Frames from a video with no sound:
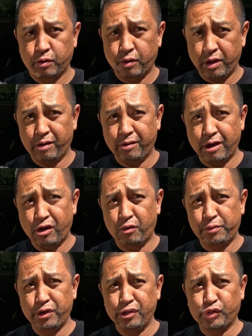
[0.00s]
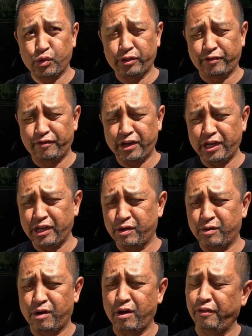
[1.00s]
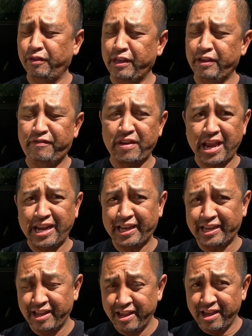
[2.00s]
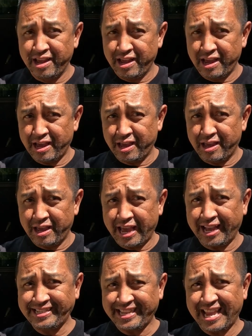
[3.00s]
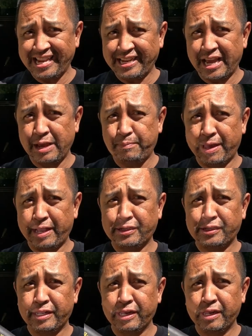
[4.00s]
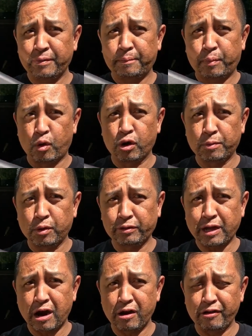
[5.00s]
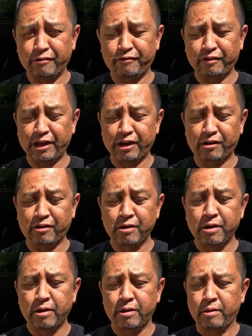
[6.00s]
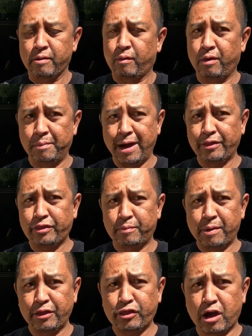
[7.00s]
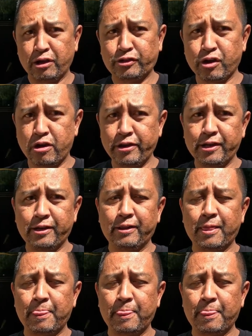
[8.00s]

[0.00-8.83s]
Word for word: Well, I hope you enjoyed the video on the Fanttik X8 Apex portable tire inflator. Well, my, my thoughts on it,